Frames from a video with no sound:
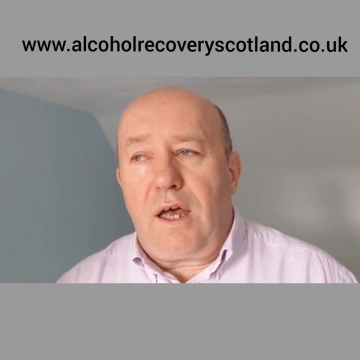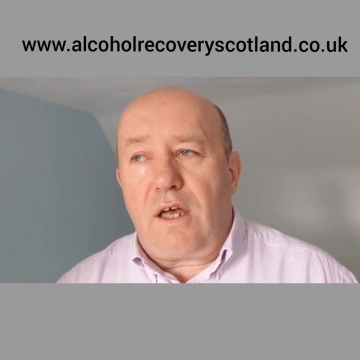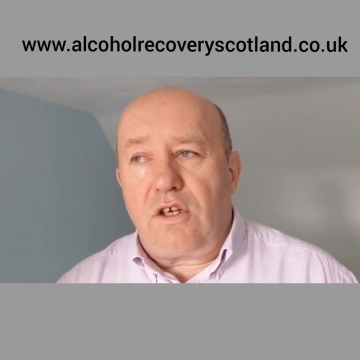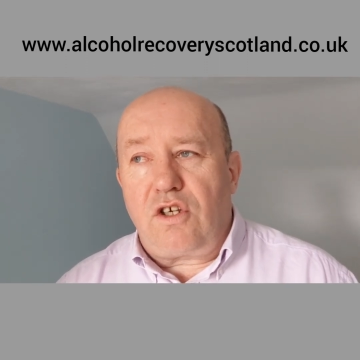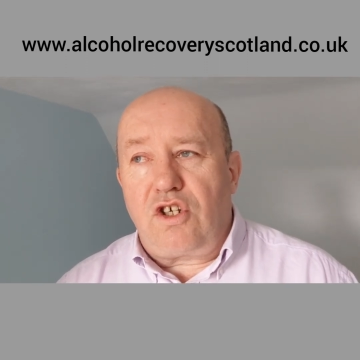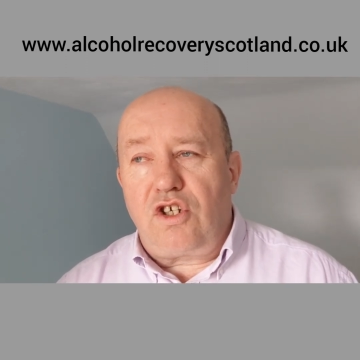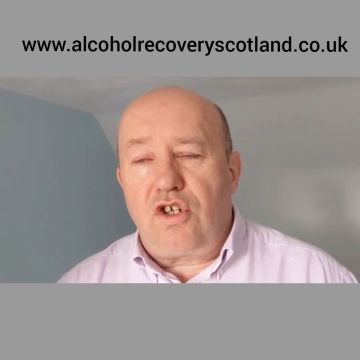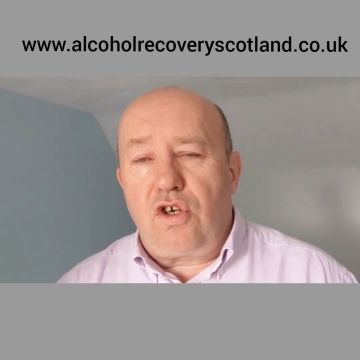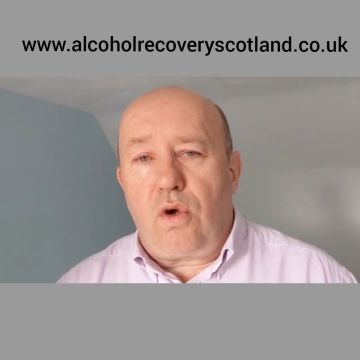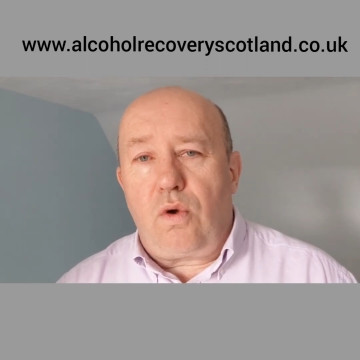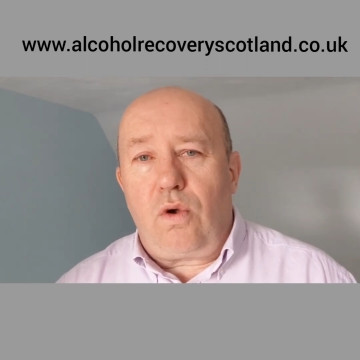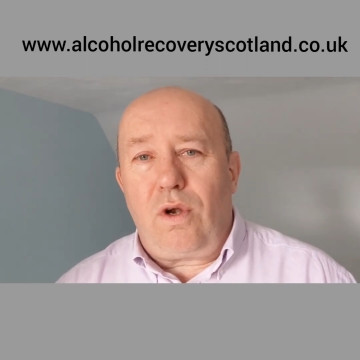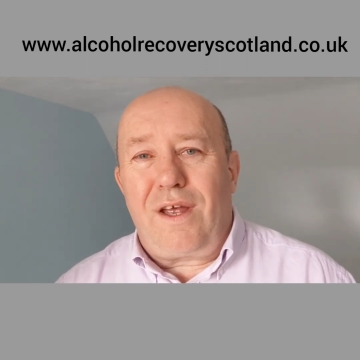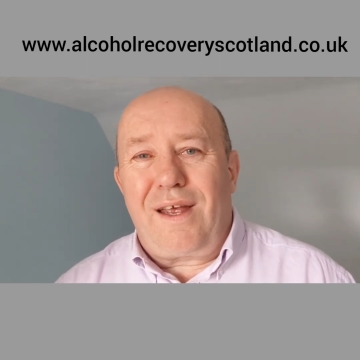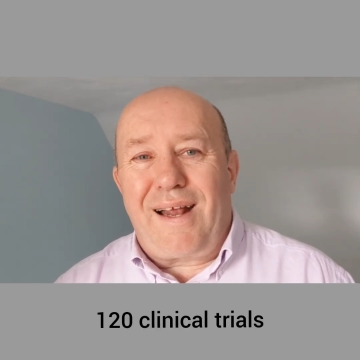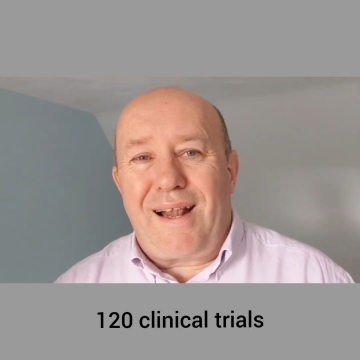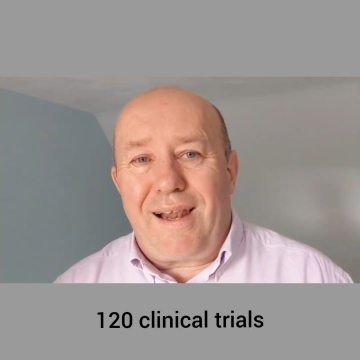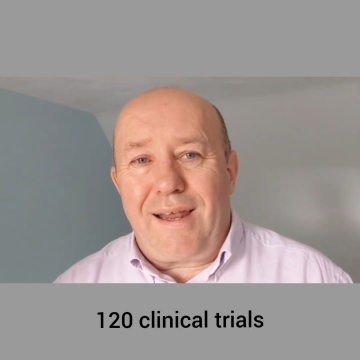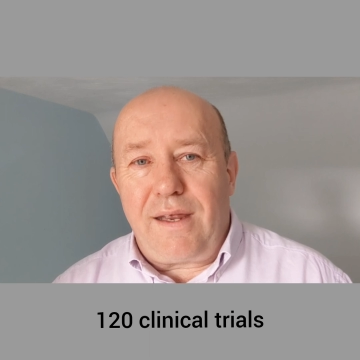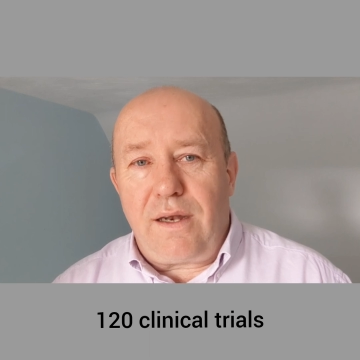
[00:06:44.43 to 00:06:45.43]
has shown
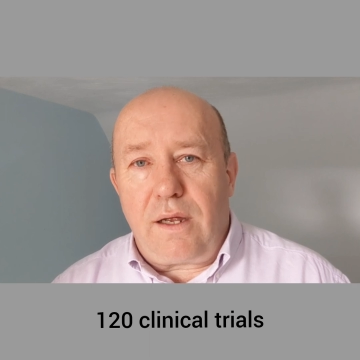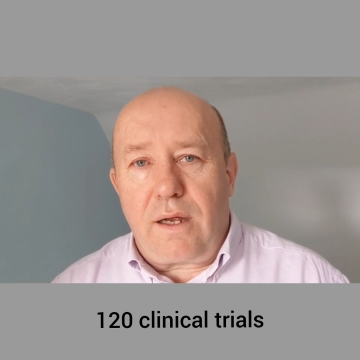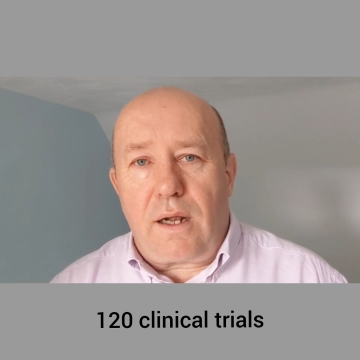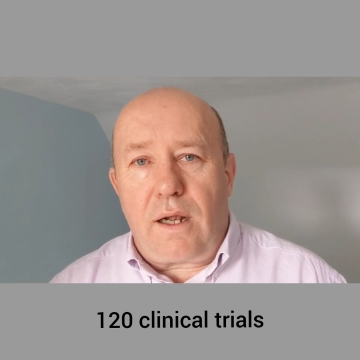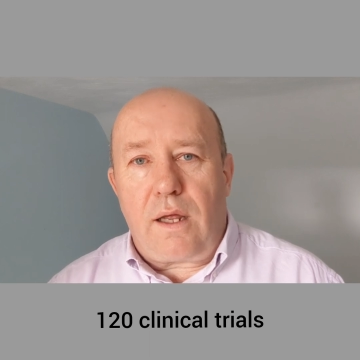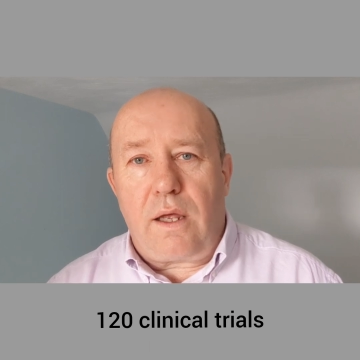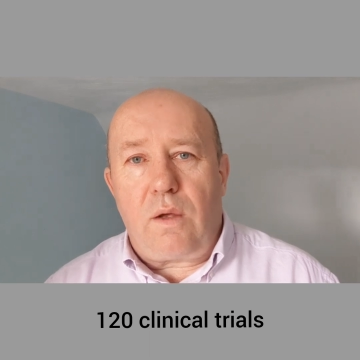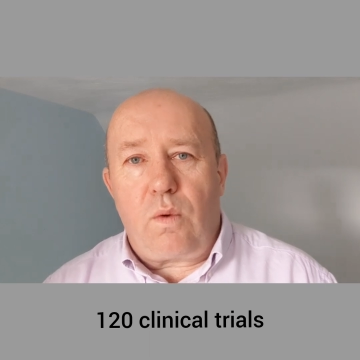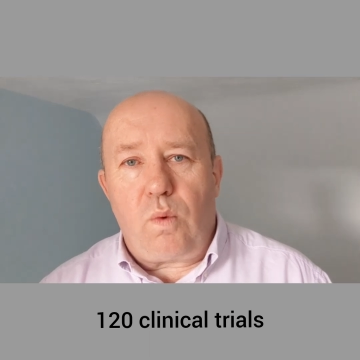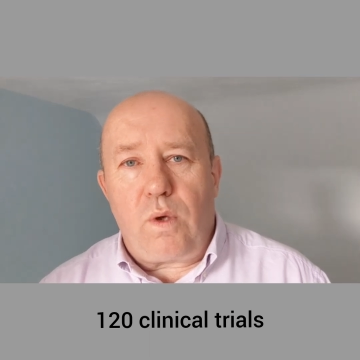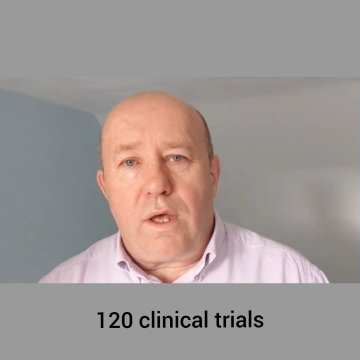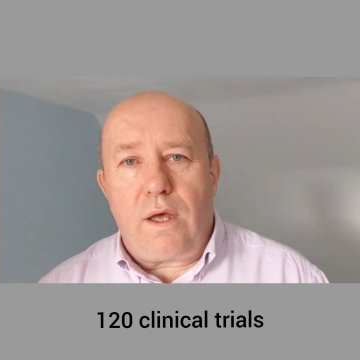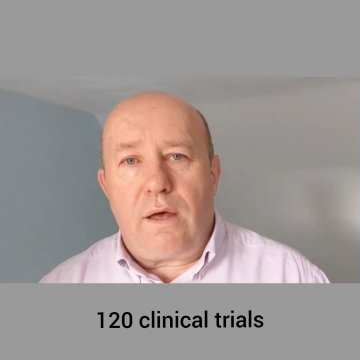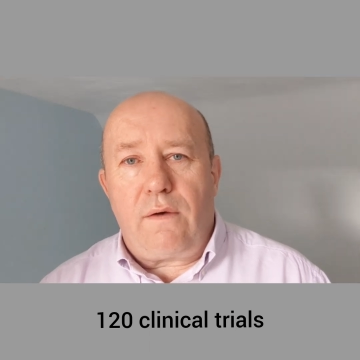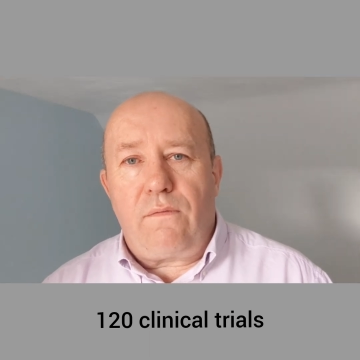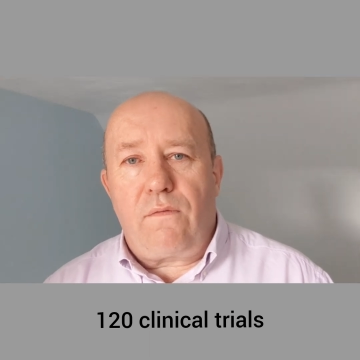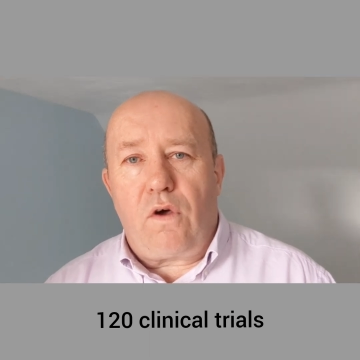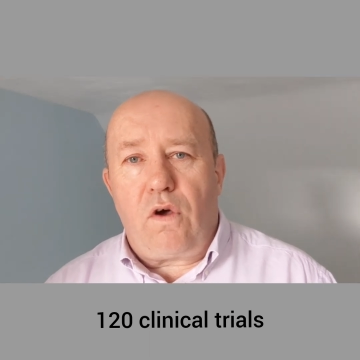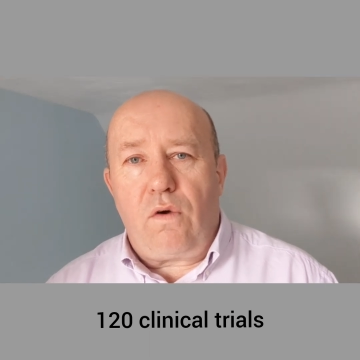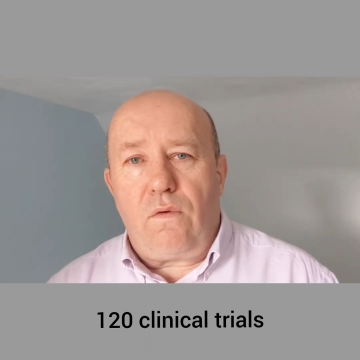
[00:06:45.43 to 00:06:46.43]
clinically, we have